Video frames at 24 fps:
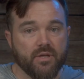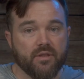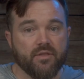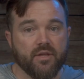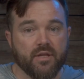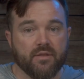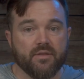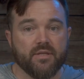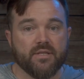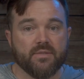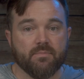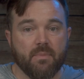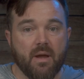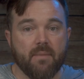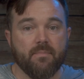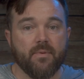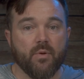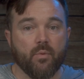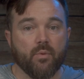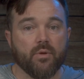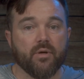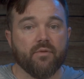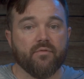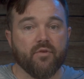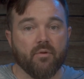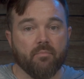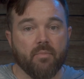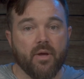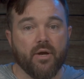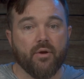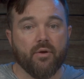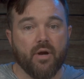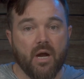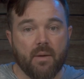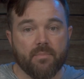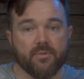think this might be one of your
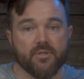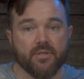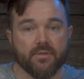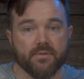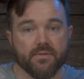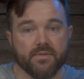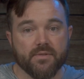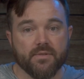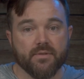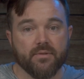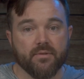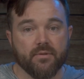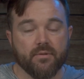better options.